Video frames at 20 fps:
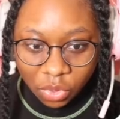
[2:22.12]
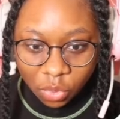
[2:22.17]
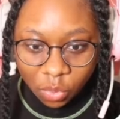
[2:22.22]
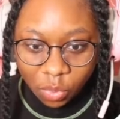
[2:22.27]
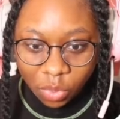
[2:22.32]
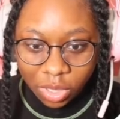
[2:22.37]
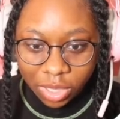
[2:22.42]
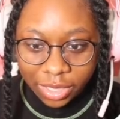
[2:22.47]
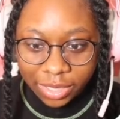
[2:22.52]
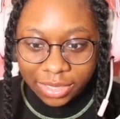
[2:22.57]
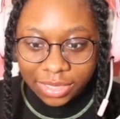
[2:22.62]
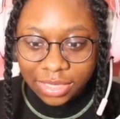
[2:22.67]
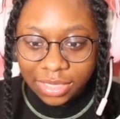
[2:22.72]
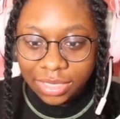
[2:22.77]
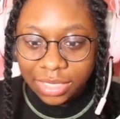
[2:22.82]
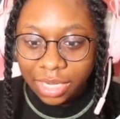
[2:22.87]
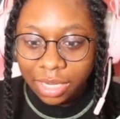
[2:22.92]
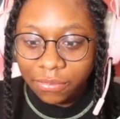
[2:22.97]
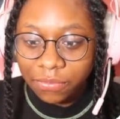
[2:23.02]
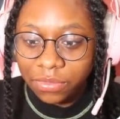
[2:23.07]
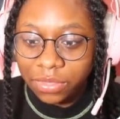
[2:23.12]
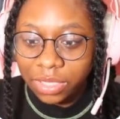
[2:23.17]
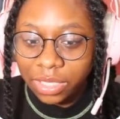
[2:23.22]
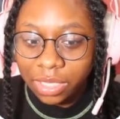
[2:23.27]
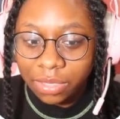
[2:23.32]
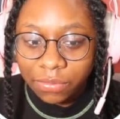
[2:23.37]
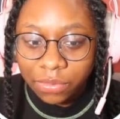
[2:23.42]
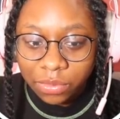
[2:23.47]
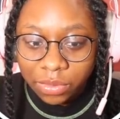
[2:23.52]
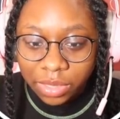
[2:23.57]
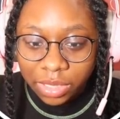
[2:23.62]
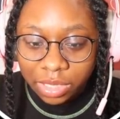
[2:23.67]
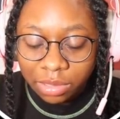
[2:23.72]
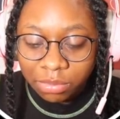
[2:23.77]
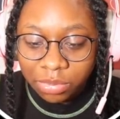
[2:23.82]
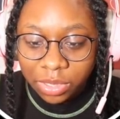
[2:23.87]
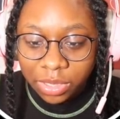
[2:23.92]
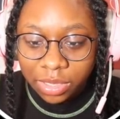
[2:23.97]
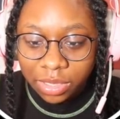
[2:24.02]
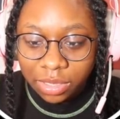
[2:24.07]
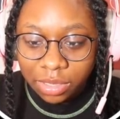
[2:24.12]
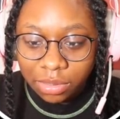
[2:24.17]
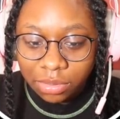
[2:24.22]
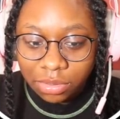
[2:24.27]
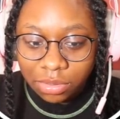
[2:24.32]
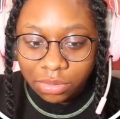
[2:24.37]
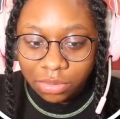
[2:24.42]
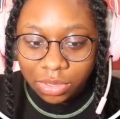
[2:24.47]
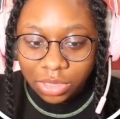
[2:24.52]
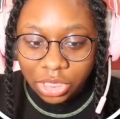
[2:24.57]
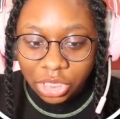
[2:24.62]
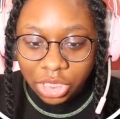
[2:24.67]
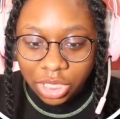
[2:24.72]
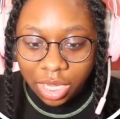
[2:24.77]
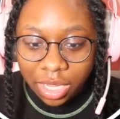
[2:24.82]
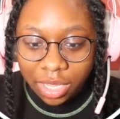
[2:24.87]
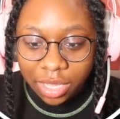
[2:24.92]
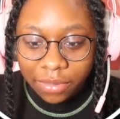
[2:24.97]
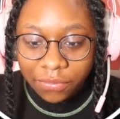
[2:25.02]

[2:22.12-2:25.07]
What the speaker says: Warning, listen carefully. If you hear breathing, hold the door shut.